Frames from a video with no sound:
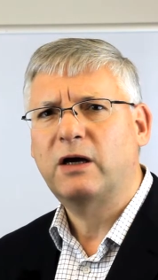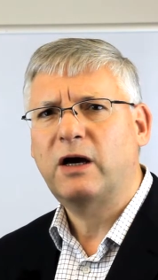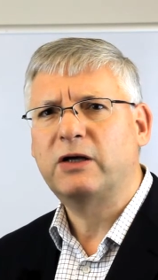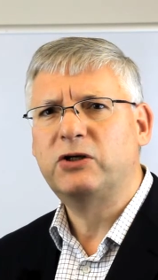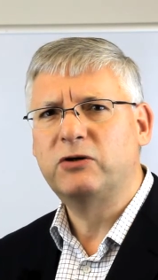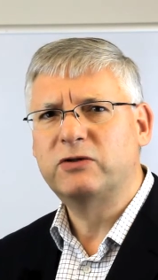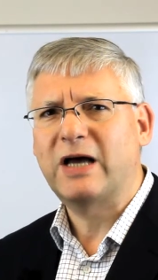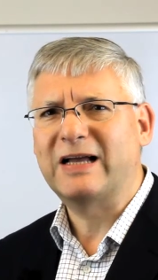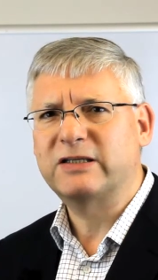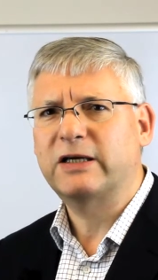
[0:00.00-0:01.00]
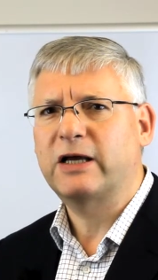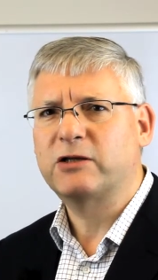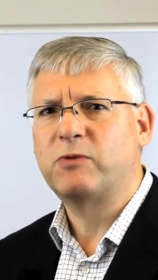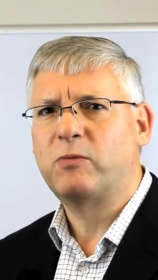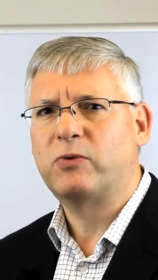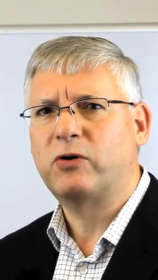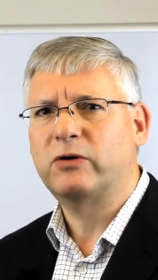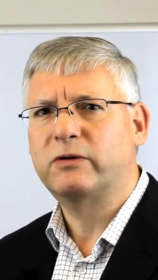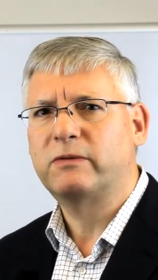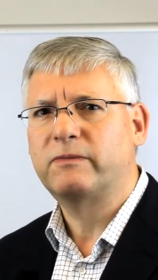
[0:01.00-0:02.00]
and use that to get them on
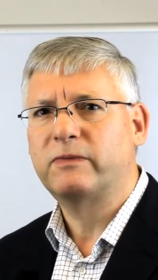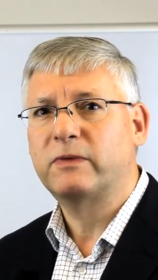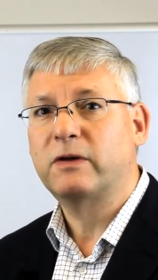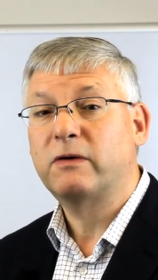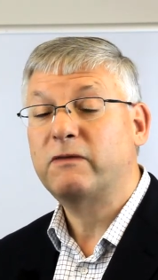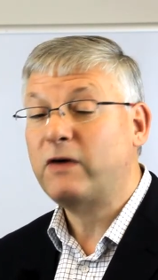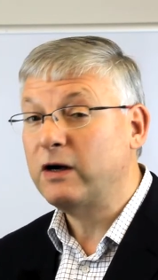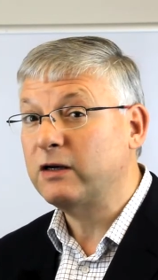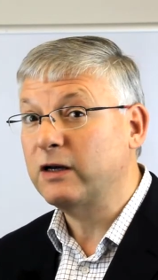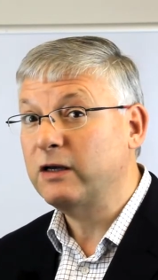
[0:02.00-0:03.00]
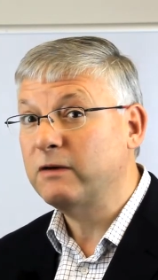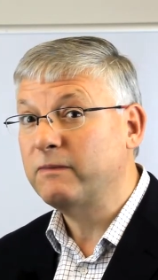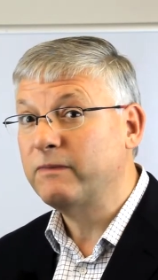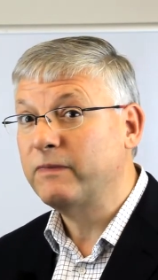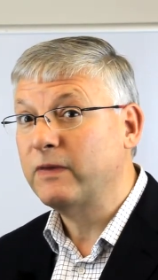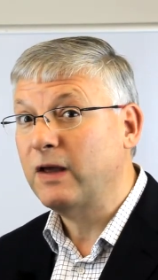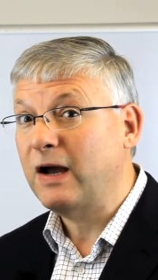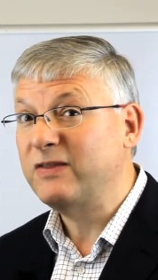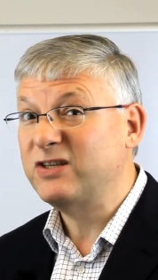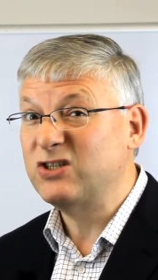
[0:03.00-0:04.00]
board. Finally,
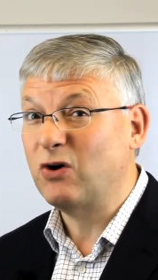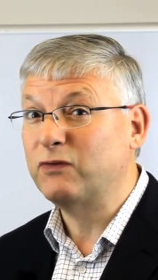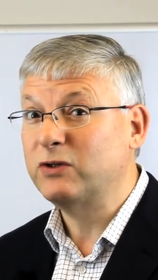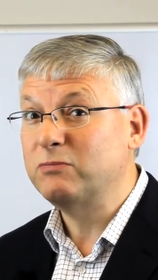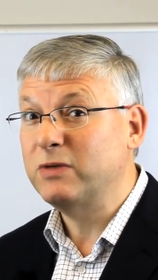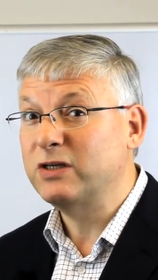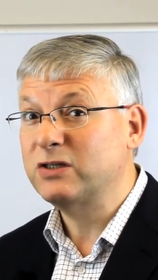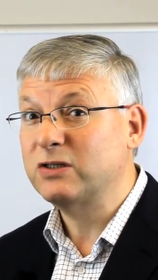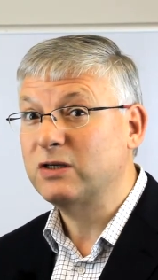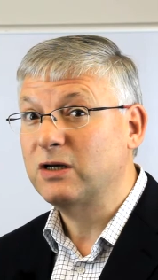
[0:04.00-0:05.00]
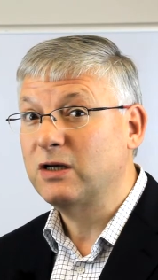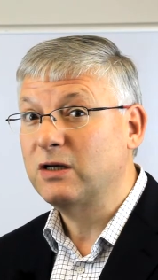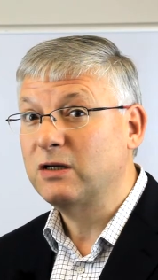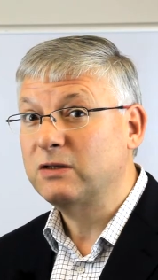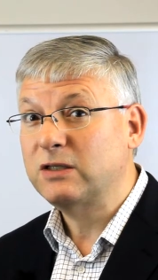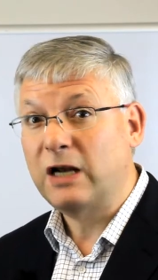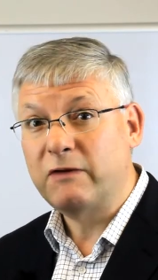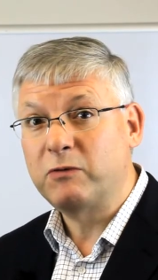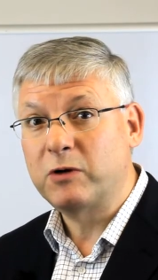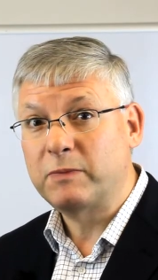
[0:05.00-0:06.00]
and this is often missed, tell
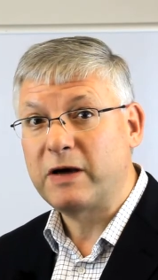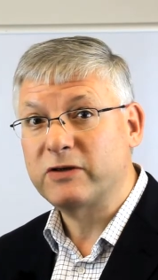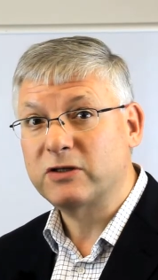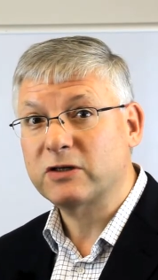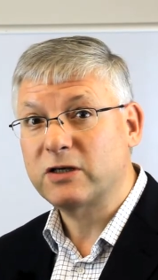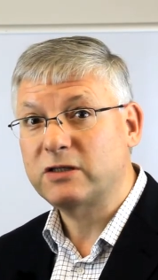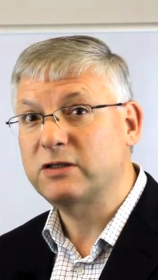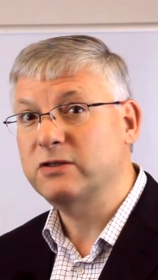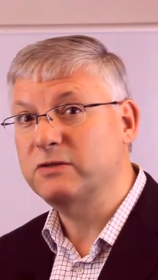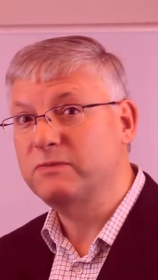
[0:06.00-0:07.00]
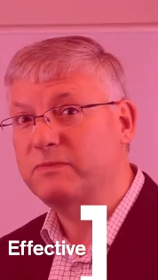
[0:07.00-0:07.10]
everyone about the successes.